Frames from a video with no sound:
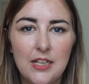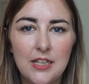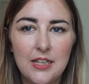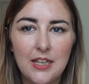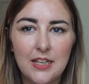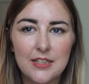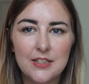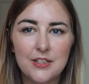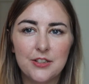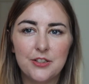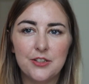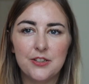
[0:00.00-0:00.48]

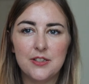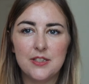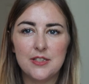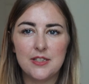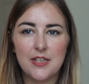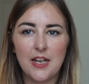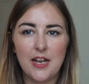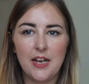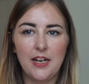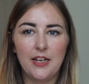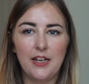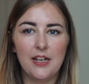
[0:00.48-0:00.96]
that's a good
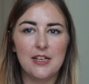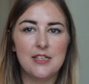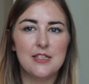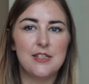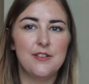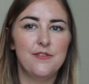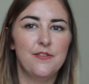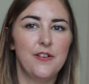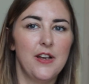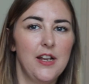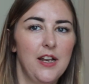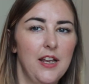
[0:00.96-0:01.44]
sign. I guess
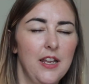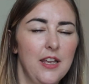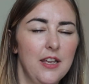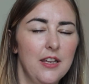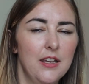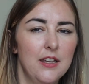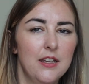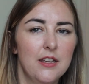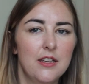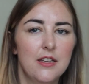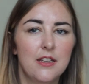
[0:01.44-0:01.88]
if I